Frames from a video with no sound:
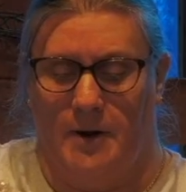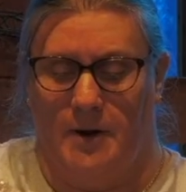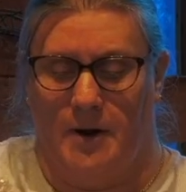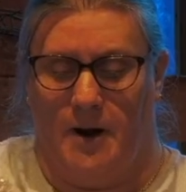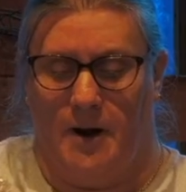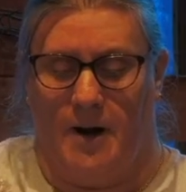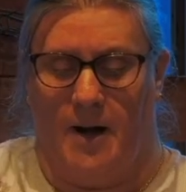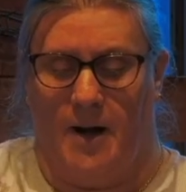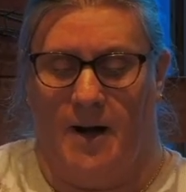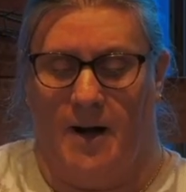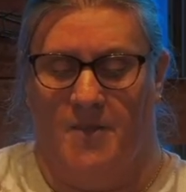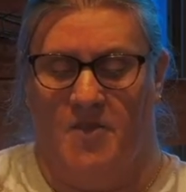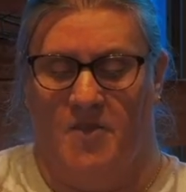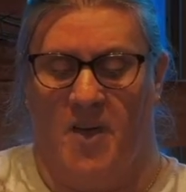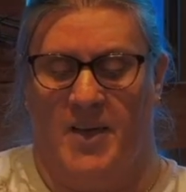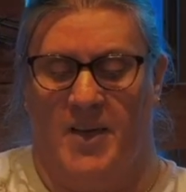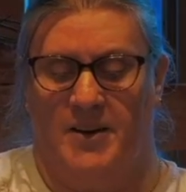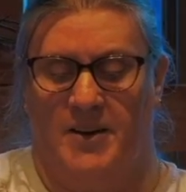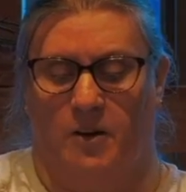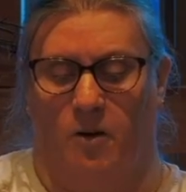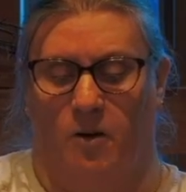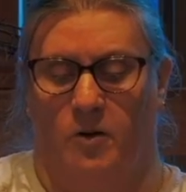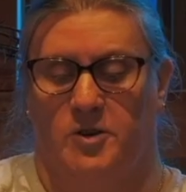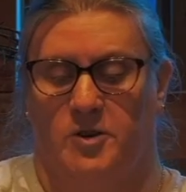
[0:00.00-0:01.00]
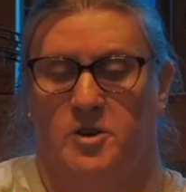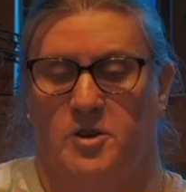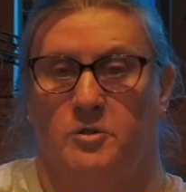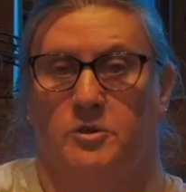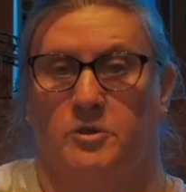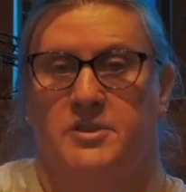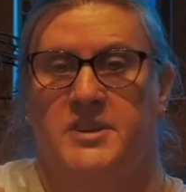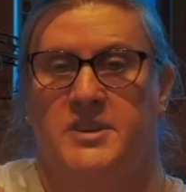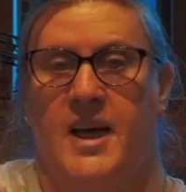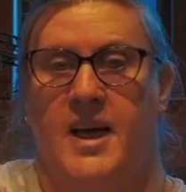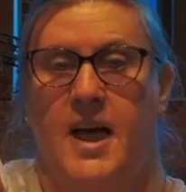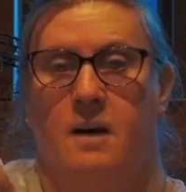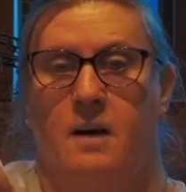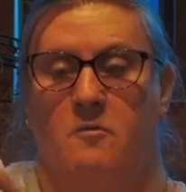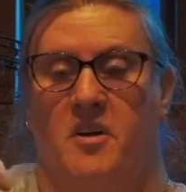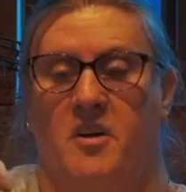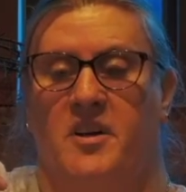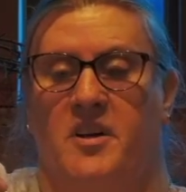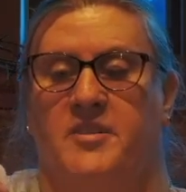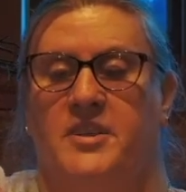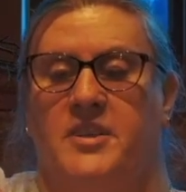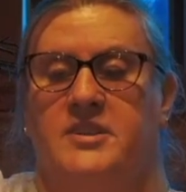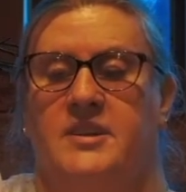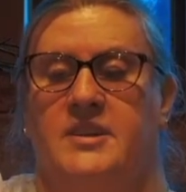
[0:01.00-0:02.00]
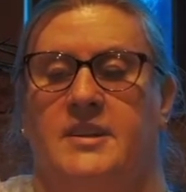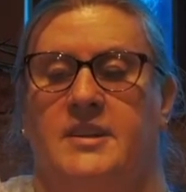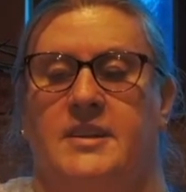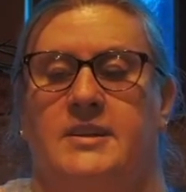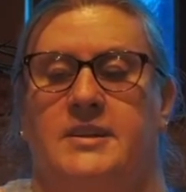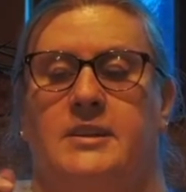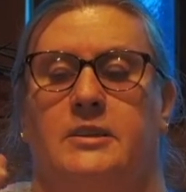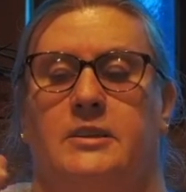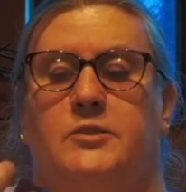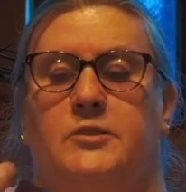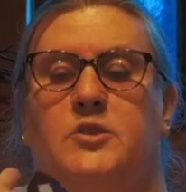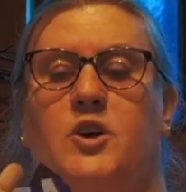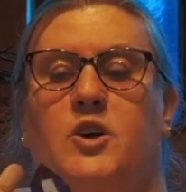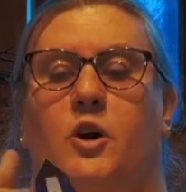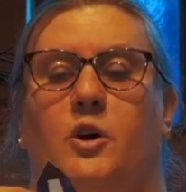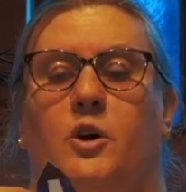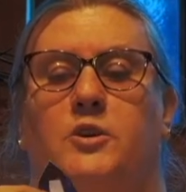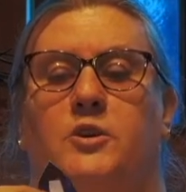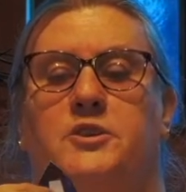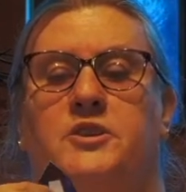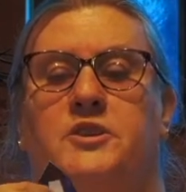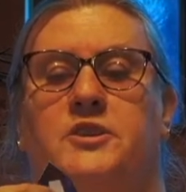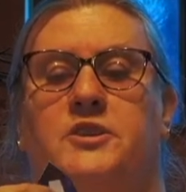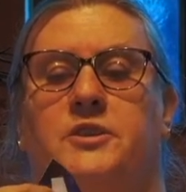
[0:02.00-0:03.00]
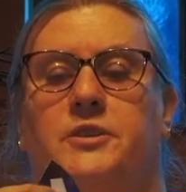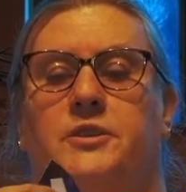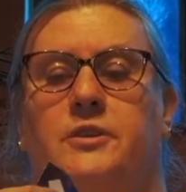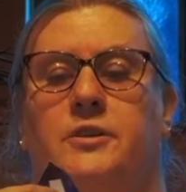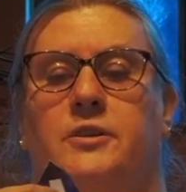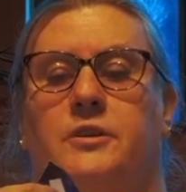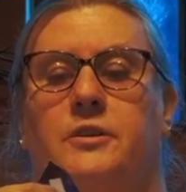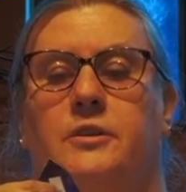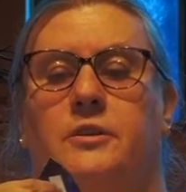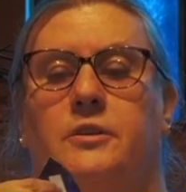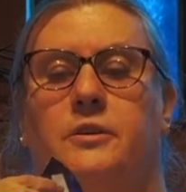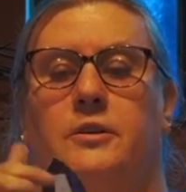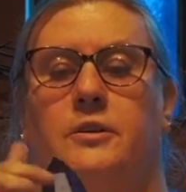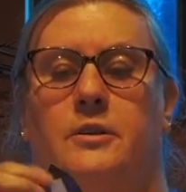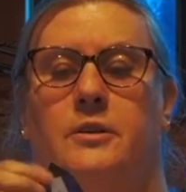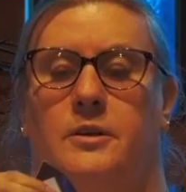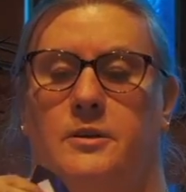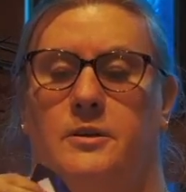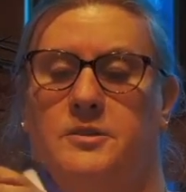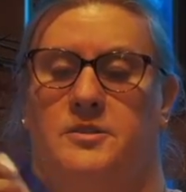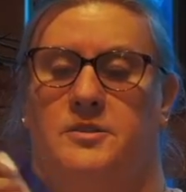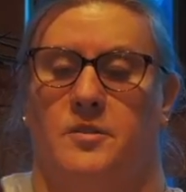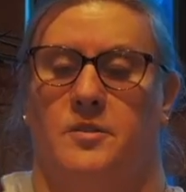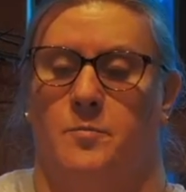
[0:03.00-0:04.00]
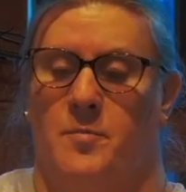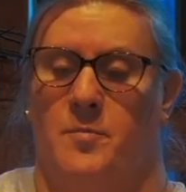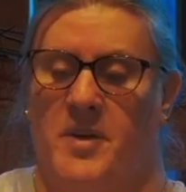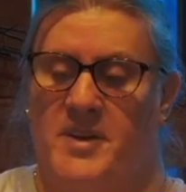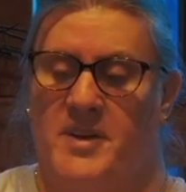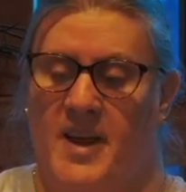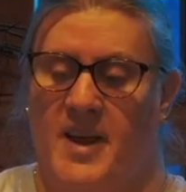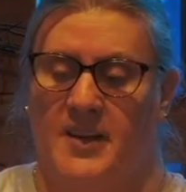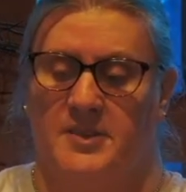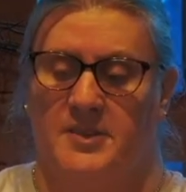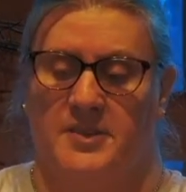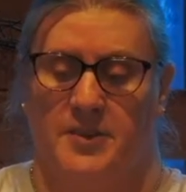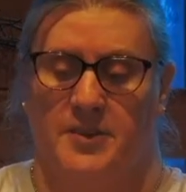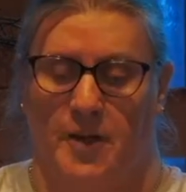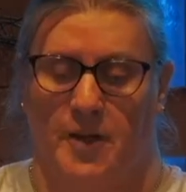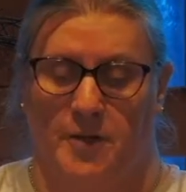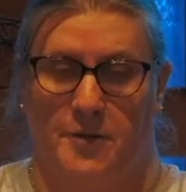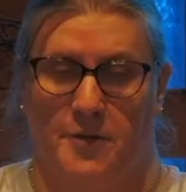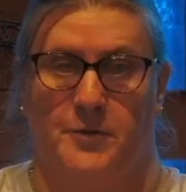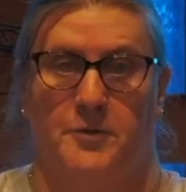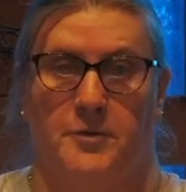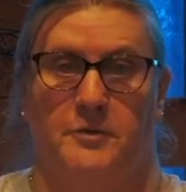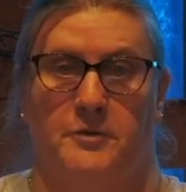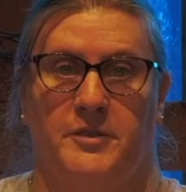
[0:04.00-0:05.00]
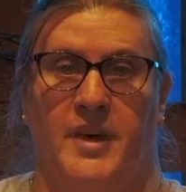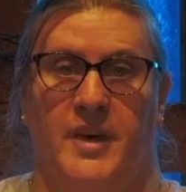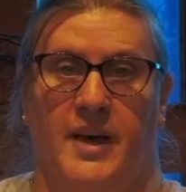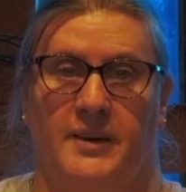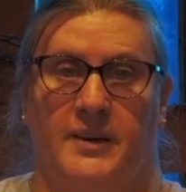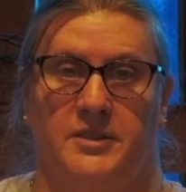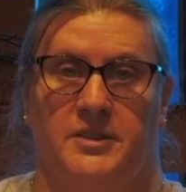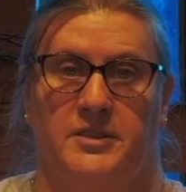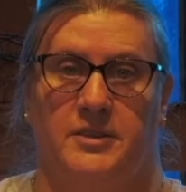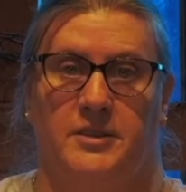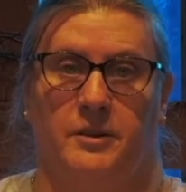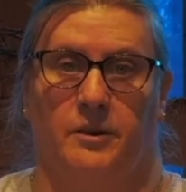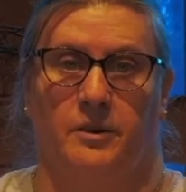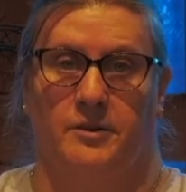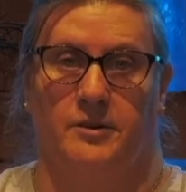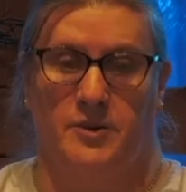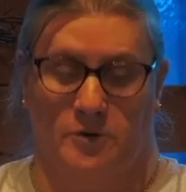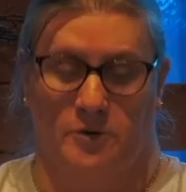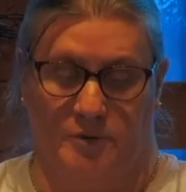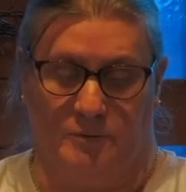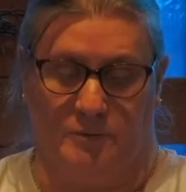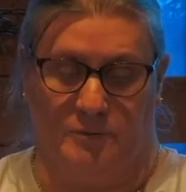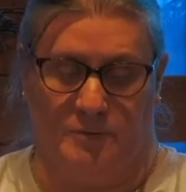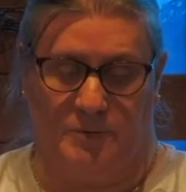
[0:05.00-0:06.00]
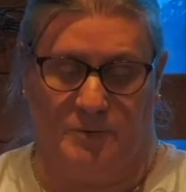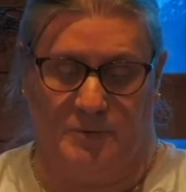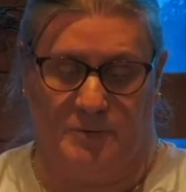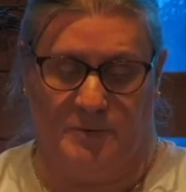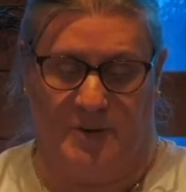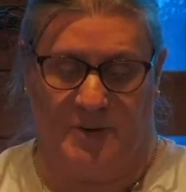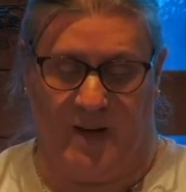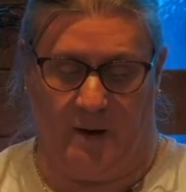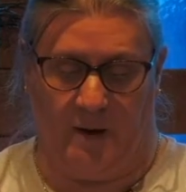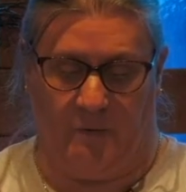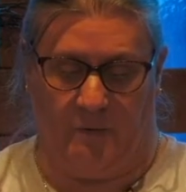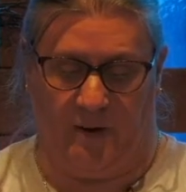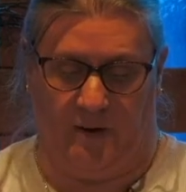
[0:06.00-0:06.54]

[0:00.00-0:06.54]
And then on your tower, there's a little dot. So the pin has to go through that on your tower.